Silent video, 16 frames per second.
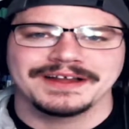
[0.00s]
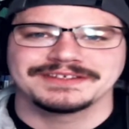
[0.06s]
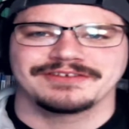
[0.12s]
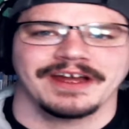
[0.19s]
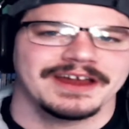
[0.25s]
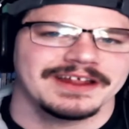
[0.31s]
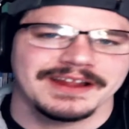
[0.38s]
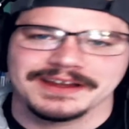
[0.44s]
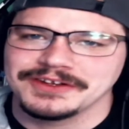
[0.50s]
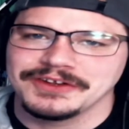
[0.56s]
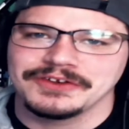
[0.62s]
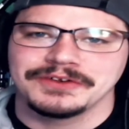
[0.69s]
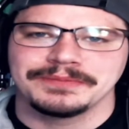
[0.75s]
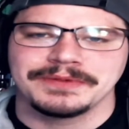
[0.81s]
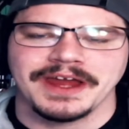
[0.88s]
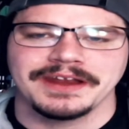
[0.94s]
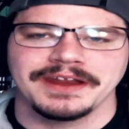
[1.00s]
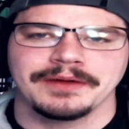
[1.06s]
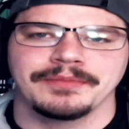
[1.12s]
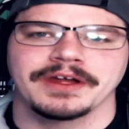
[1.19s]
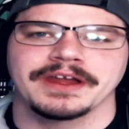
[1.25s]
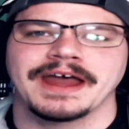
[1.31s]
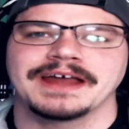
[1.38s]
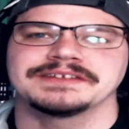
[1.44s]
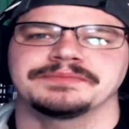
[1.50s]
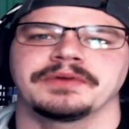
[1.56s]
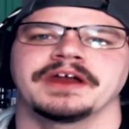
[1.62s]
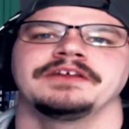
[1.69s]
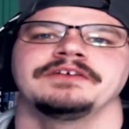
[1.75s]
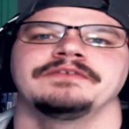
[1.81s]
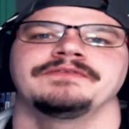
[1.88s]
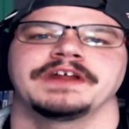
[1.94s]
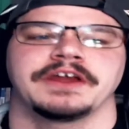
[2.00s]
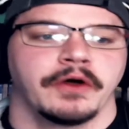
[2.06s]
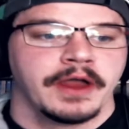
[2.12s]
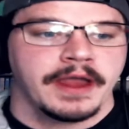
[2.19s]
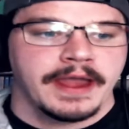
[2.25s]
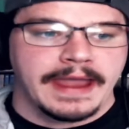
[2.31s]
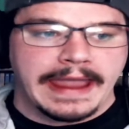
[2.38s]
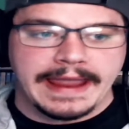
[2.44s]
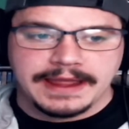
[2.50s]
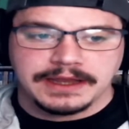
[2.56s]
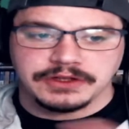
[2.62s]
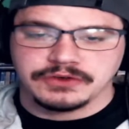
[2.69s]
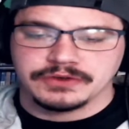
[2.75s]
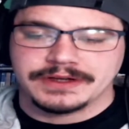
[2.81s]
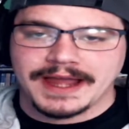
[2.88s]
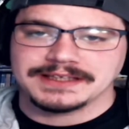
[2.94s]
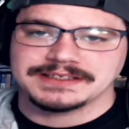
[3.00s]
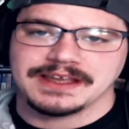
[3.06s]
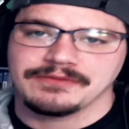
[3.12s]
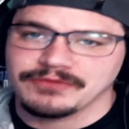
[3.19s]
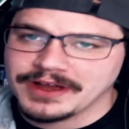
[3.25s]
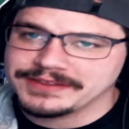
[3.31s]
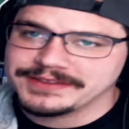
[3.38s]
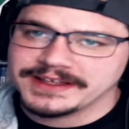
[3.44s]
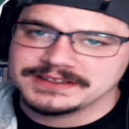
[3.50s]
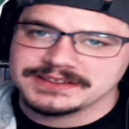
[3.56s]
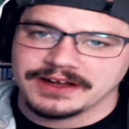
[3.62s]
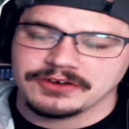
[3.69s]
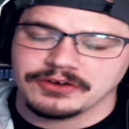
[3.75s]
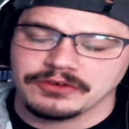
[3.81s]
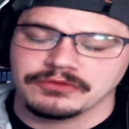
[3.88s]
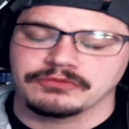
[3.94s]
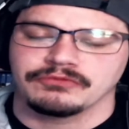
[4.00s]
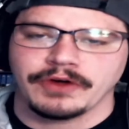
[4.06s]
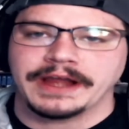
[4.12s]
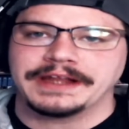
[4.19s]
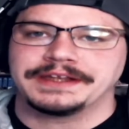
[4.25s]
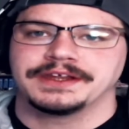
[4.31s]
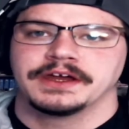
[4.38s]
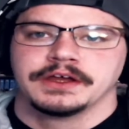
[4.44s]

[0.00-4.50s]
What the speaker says: cracking like on YouTube today? Here, bring guys a brand new video, and you guys have read the title right.